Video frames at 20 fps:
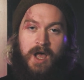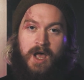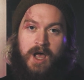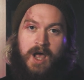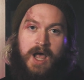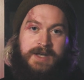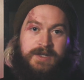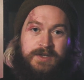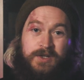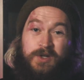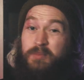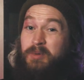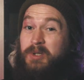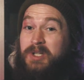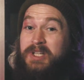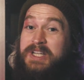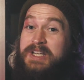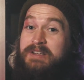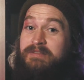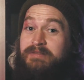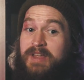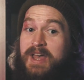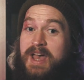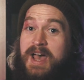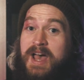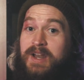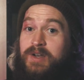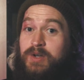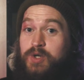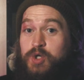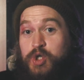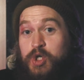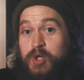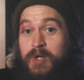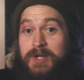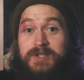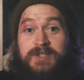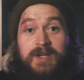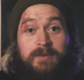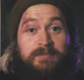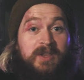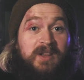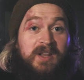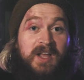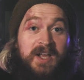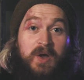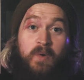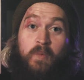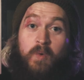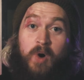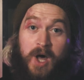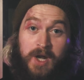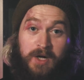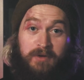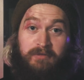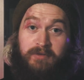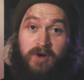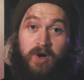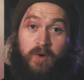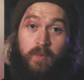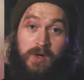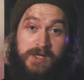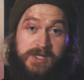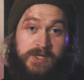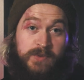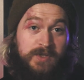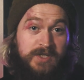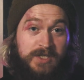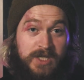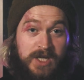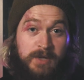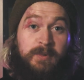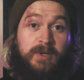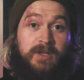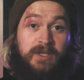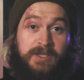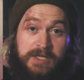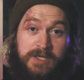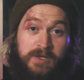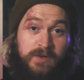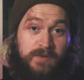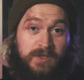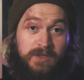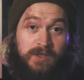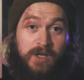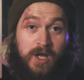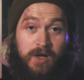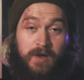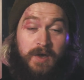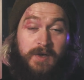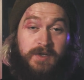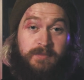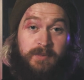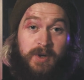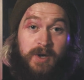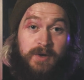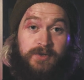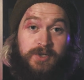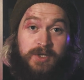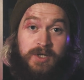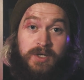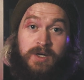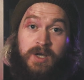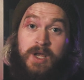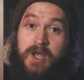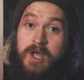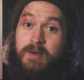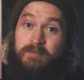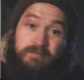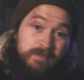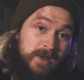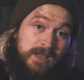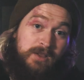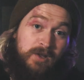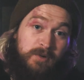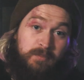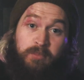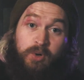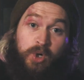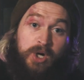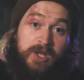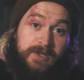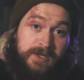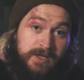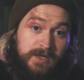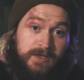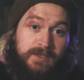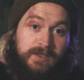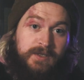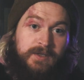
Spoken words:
I do believe that shooting something like a waterfall where you would typically use a long exposure may look brilliant.